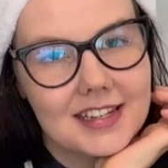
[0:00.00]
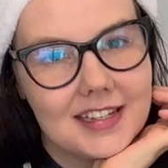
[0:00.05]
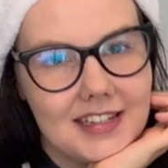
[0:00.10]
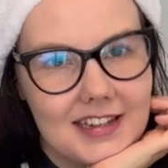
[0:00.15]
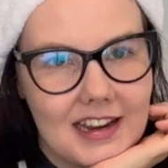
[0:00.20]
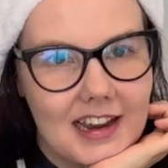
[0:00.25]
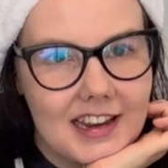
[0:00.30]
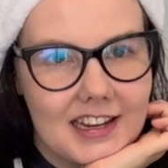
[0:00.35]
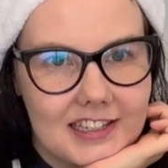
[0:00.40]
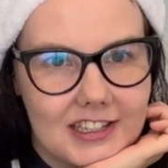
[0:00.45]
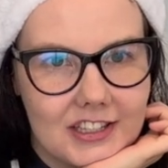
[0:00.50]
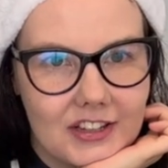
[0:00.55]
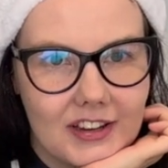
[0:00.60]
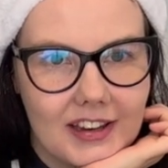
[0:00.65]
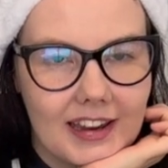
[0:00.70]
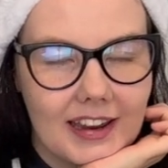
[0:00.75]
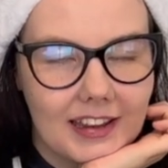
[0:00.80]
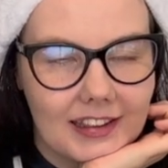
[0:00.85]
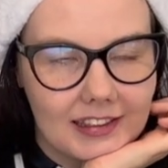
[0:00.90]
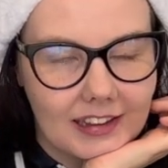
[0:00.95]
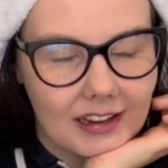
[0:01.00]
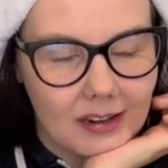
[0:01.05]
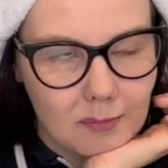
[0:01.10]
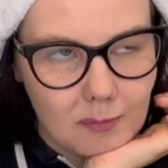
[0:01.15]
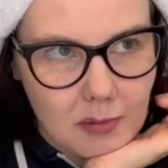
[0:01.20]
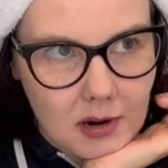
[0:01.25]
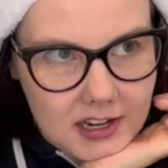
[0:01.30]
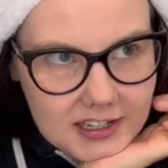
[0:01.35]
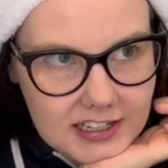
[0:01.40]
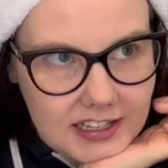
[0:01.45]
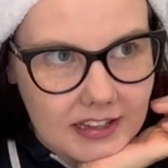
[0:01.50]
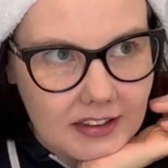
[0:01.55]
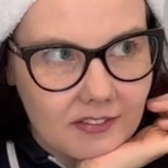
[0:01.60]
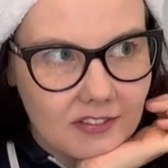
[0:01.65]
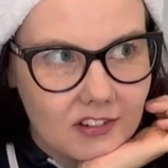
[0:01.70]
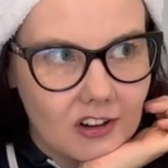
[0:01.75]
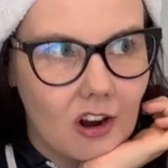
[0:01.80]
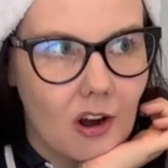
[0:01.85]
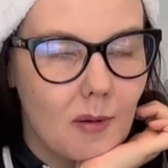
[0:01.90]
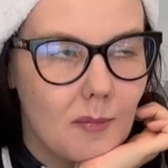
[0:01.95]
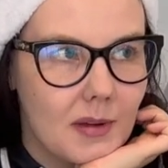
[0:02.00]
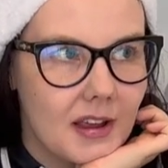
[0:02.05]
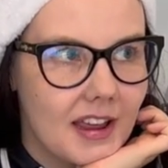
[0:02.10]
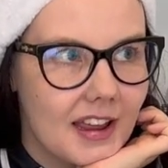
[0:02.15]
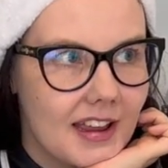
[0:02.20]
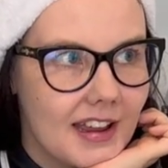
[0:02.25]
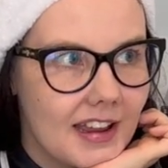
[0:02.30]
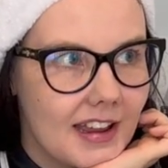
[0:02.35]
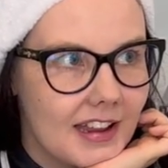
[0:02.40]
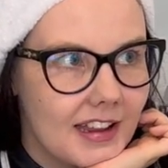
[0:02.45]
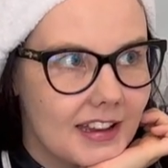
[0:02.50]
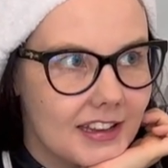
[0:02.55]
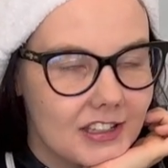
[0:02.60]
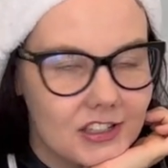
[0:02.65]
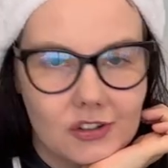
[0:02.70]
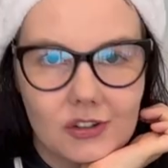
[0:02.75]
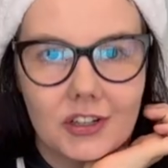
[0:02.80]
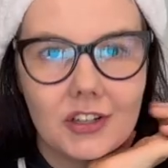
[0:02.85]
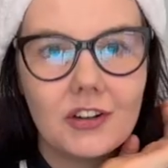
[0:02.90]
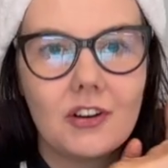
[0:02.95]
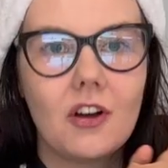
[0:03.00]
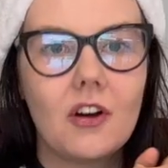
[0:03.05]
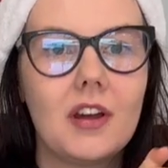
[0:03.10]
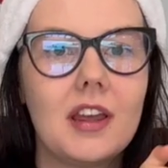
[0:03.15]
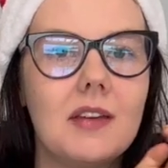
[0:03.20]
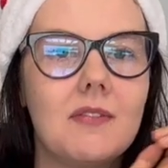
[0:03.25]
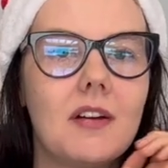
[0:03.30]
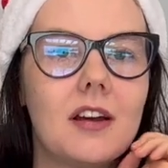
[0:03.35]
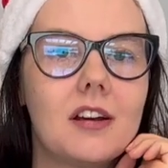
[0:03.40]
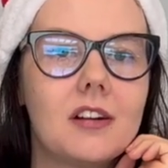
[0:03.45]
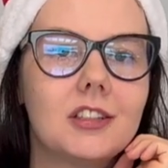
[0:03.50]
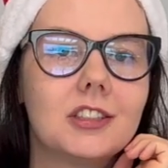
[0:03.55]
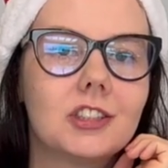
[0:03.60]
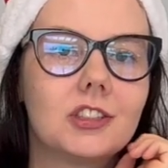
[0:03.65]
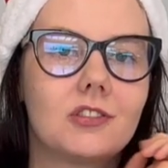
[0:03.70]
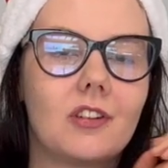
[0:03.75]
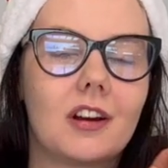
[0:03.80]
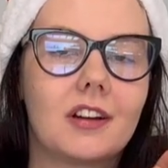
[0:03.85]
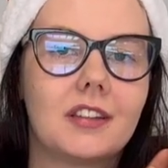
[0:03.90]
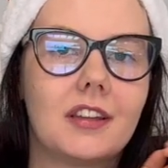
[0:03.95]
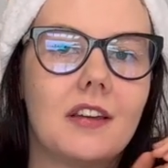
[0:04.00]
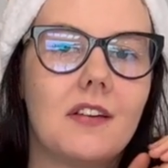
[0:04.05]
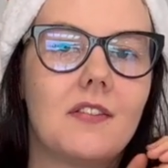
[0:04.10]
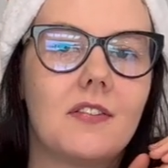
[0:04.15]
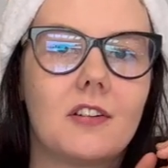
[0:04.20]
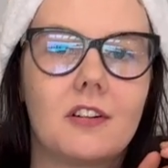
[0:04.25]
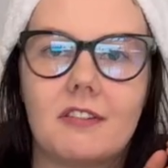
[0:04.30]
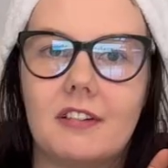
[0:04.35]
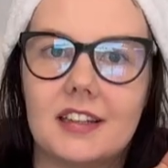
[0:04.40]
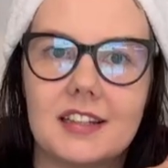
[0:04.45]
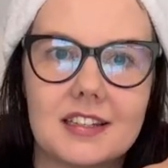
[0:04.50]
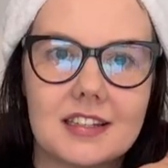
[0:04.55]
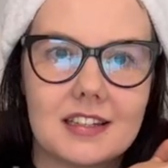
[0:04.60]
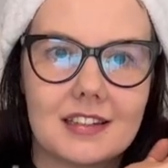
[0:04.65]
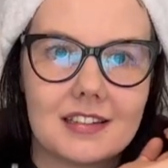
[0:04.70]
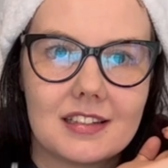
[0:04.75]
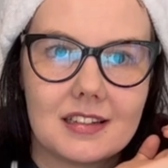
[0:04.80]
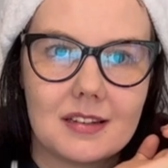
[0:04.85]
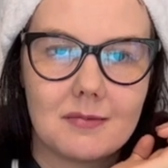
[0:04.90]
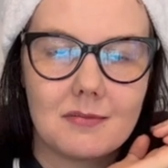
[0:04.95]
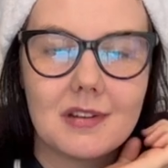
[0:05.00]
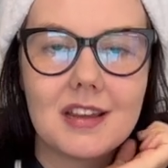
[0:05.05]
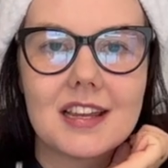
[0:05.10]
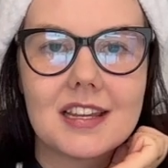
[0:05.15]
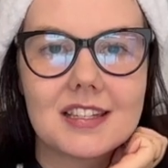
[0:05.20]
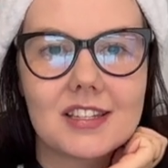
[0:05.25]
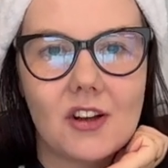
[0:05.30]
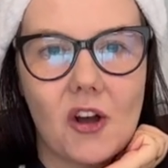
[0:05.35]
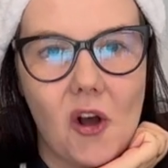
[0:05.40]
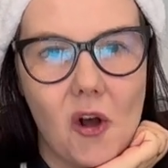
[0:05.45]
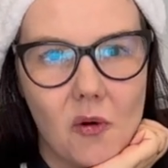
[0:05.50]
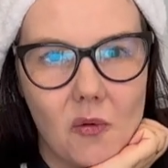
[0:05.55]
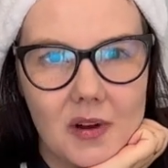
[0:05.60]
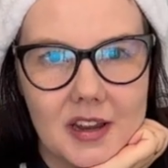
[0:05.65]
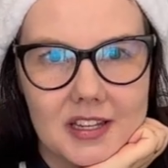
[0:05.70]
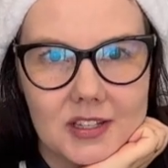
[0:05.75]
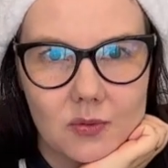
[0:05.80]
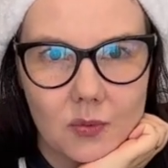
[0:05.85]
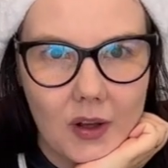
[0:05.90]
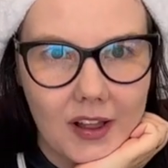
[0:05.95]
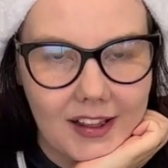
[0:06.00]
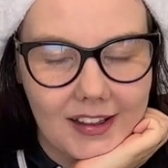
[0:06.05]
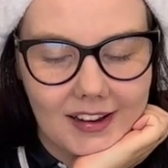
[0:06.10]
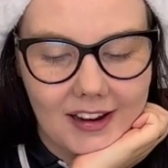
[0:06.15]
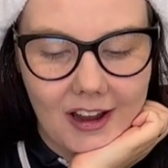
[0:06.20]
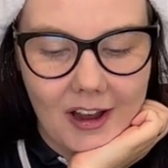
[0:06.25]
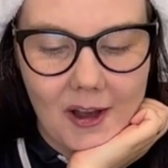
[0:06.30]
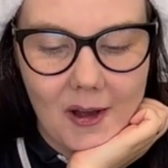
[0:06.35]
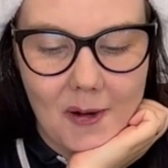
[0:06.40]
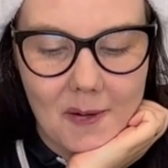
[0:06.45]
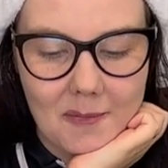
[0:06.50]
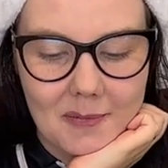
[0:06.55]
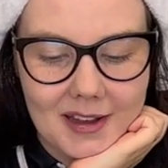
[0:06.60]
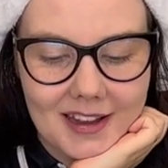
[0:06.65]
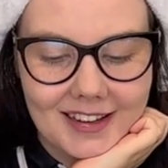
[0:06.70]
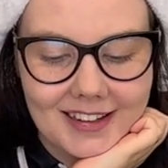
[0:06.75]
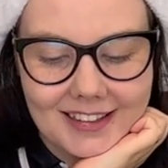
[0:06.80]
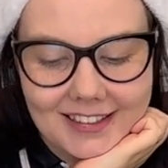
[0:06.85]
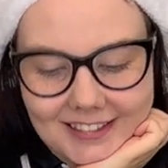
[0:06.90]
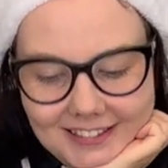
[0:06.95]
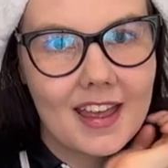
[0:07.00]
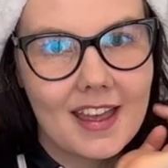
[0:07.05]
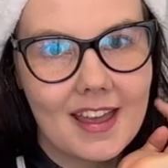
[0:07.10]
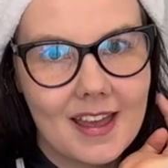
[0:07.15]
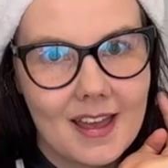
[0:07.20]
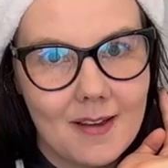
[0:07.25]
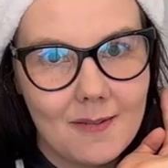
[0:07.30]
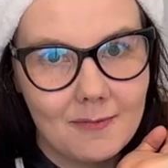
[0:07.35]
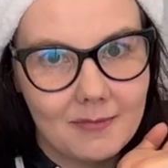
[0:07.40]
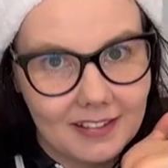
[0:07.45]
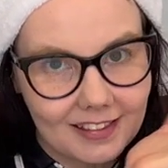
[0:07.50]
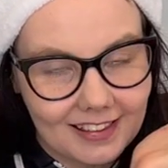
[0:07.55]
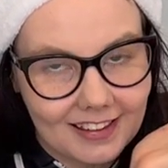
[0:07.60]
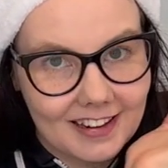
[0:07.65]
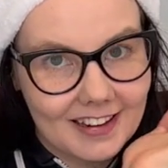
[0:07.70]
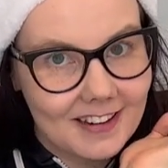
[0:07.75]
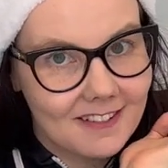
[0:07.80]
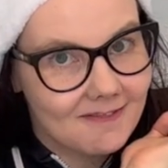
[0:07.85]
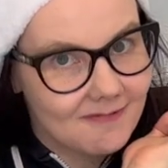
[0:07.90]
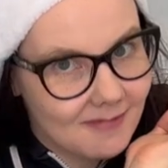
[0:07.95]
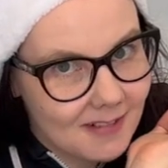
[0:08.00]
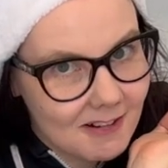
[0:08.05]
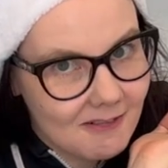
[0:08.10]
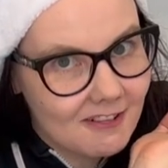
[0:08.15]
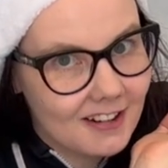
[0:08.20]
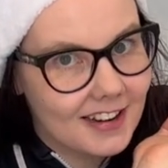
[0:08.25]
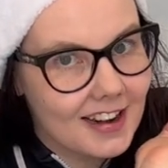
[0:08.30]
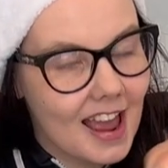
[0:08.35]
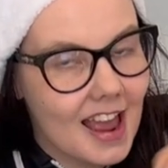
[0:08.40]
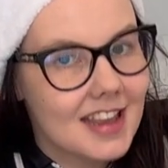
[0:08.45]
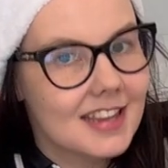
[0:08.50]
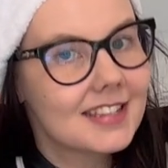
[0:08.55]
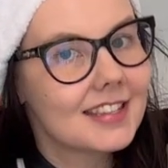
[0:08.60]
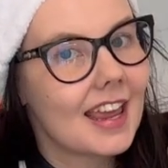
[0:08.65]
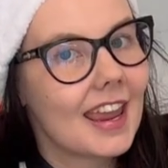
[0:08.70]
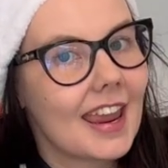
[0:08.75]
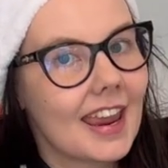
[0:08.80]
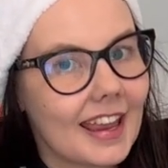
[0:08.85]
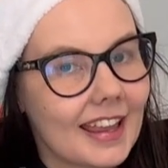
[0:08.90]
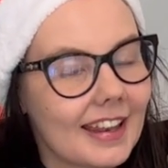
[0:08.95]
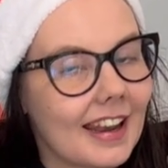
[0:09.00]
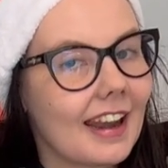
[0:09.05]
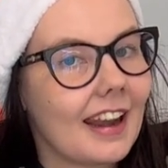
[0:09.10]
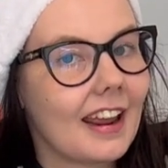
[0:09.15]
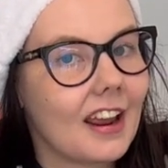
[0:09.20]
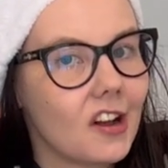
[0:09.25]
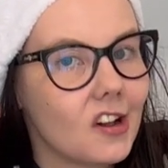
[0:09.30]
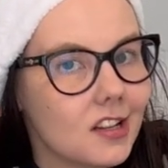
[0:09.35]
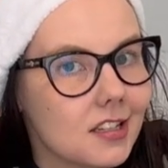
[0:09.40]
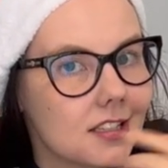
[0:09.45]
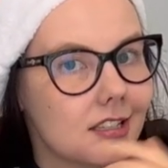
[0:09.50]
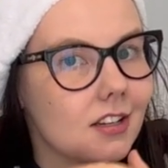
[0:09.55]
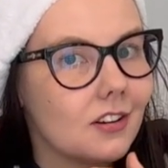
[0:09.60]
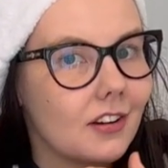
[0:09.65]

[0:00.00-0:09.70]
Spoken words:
nice to get like positive comments or even constructive criticism is always welcome. Believe me when I say that I also